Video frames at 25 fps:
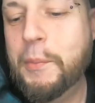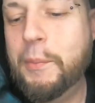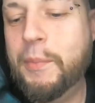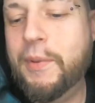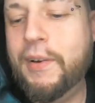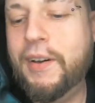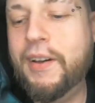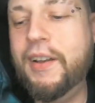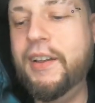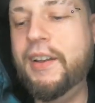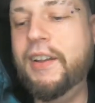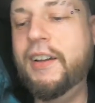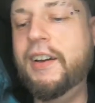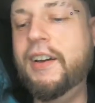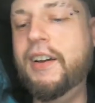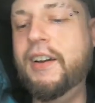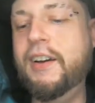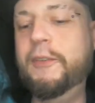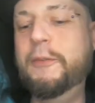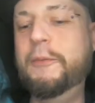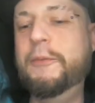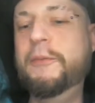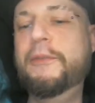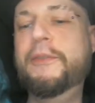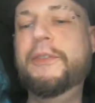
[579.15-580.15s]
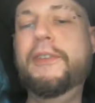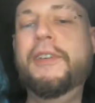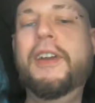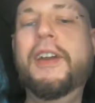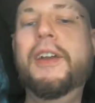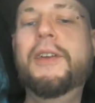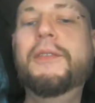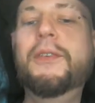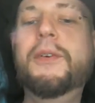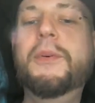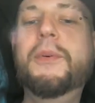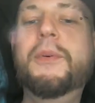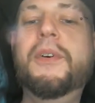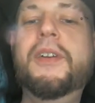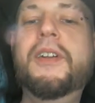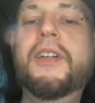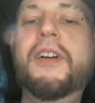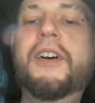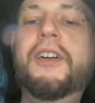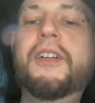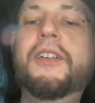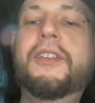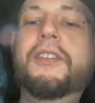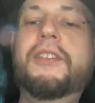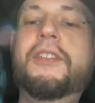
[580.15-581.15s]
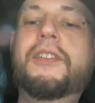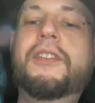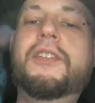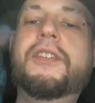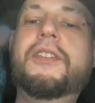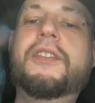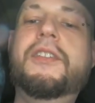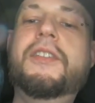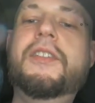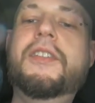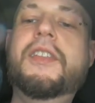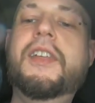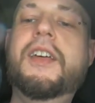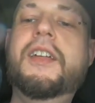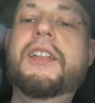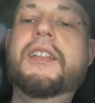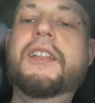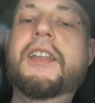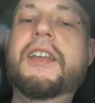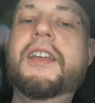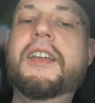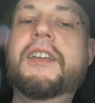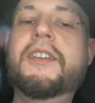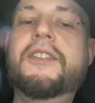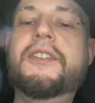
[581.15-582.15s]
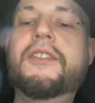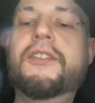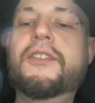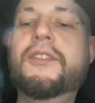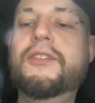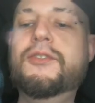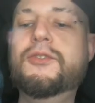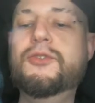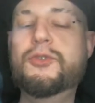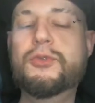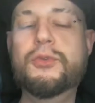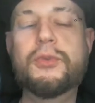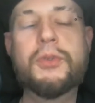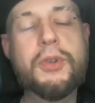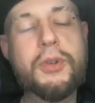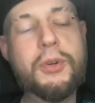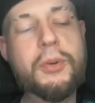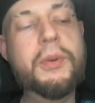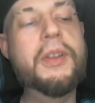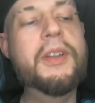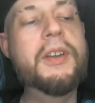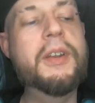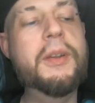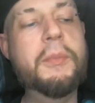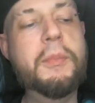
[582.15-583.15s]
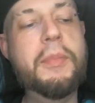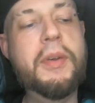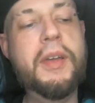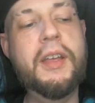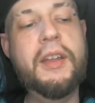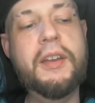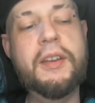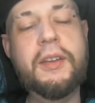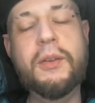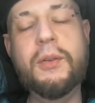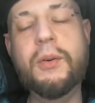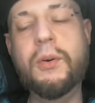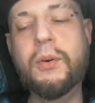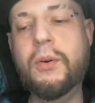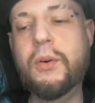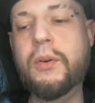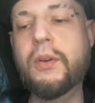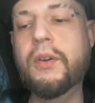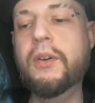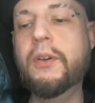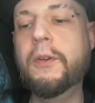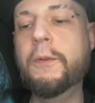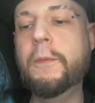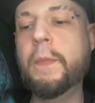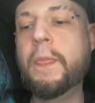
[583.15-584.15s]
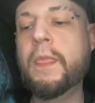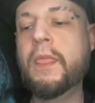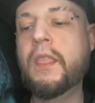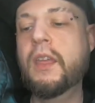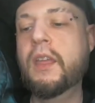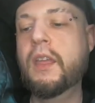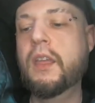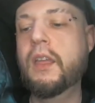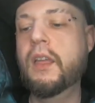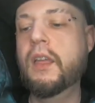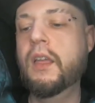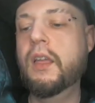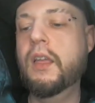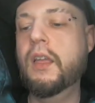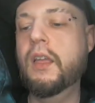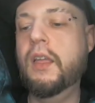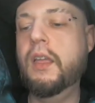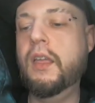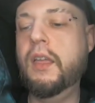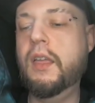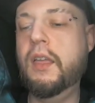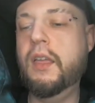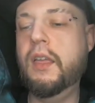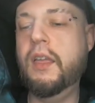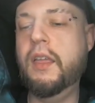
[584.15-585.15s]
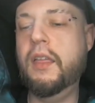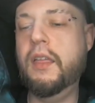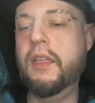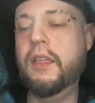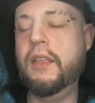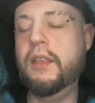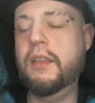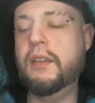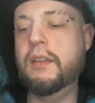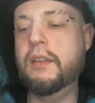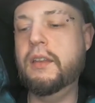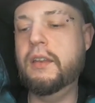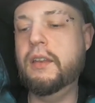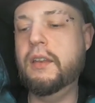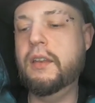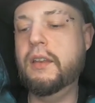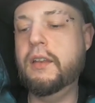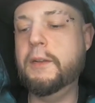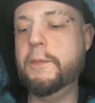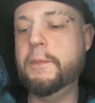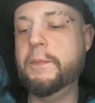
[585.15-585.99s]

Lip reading: But for everyone else that likes true independent horror and